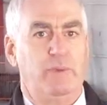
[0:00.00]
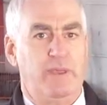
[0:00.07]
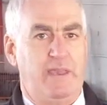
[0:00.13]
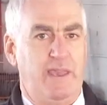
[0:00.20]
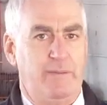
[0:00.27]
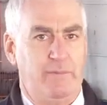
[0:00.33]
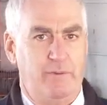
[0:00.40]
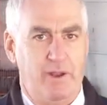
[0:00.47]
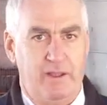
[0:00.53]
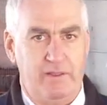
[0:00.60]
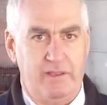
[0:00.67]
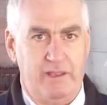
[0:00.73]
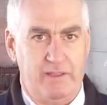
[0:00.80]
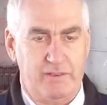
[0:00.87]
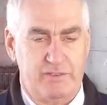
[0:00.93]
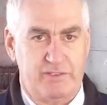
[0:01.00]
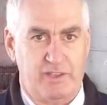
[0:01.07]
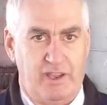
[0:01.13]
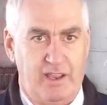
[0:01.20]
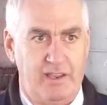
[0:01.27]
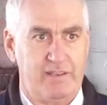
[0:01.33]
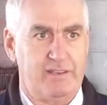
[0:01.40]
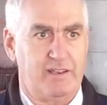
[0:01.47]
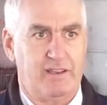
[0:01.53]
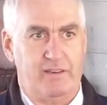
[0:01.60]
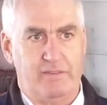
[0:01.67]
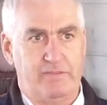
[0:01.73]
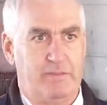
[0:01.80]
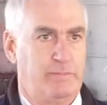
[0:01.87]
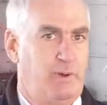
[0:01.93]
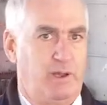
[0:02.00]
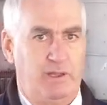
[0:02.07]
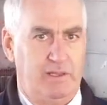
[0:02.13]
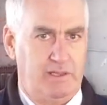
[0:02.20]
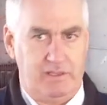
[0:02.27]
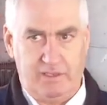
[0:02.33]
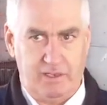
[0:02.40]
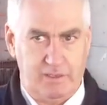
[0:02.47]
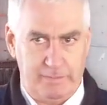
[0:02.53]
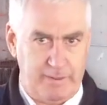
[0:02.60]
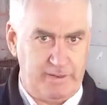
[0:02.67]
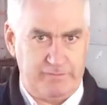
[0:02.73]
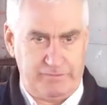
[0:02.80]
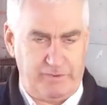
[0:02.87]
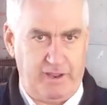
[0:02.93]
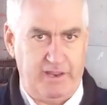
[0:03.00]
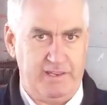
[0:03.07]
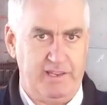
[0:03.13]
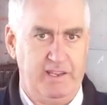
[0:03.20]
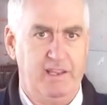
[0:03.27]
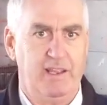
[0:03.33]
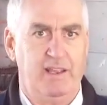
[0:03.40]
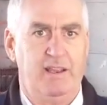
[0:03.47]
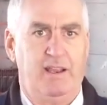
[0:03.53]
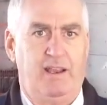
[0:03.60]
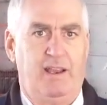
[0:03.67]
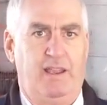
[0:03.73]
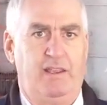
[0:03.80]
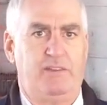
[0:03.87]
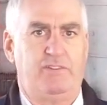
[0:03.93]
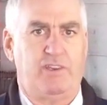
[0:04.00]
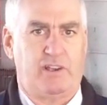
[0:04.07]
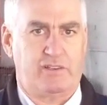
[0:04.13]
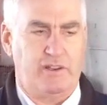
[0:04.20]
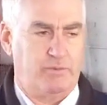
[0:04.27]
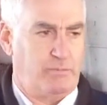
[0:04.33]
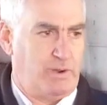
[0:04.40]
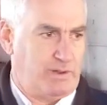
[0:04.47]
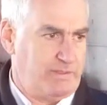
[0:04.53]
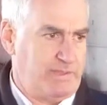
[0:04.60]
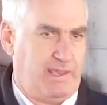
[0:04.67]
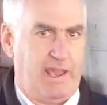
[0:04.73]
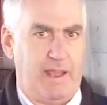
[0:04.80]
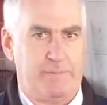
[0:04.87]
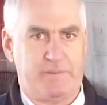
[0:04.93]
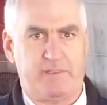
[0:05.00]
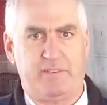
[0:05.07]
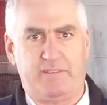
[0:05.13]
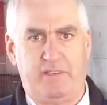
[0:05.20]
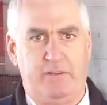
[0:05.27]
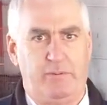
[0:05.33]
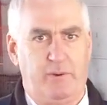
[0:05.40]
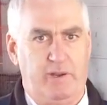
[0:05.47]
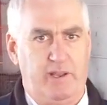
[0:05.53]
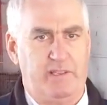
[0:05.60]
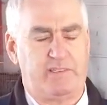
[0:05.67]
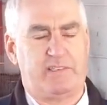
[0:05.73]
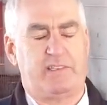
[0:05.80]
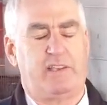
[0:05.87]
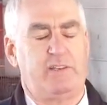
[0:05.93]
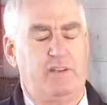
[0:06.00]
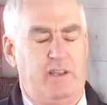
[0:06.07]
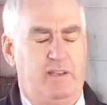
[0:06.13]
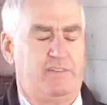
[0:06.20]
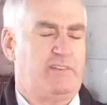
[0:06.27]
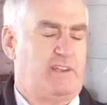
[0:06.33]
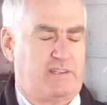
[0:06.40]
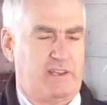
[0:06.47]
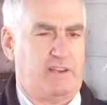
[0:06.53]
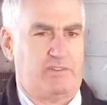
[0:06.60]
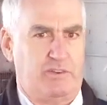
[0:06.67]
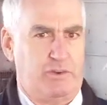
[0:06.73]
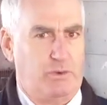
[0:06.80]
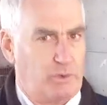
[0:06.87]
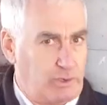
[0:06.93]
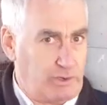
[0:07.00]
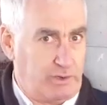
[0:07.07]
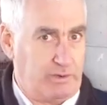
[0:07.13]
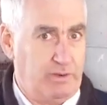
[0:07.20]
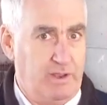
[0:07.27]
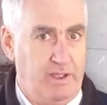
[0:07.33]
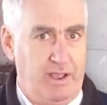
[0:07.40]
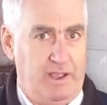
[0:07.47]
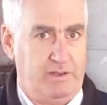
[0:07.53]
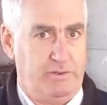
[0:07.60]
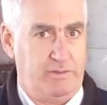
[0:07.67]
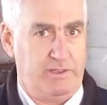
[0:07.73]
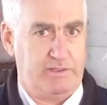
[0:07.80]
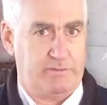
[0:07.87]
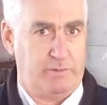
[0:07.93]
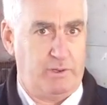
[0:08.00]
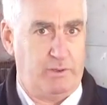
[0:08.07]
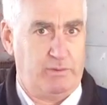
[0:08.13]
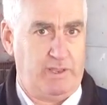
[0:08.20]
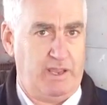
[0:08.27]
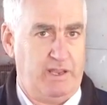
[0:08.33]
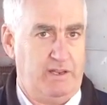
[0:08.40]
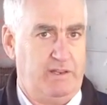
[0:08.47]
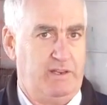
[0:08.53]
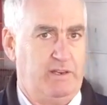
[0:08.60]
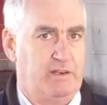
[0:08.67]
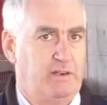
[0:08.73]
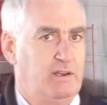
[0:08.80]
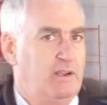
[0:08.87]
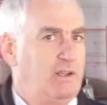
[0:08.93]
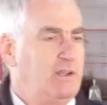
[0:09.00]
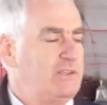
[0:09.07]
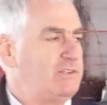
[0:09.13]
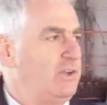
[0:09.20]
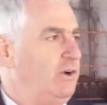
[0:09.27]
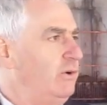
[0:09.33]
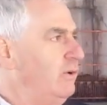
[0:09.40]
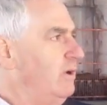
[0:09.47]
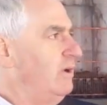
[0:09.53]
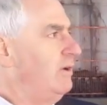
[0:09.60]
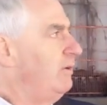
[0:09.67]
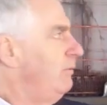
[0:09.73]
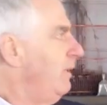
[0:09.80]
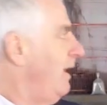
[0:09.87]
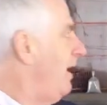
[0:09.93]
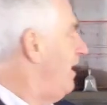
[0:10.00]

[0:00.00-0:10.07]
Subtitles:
we came around the other side of the mall, a little bit of finding. I checked on one of the apps to see where it is, because I checked actually earlier. I knew these were located here. So we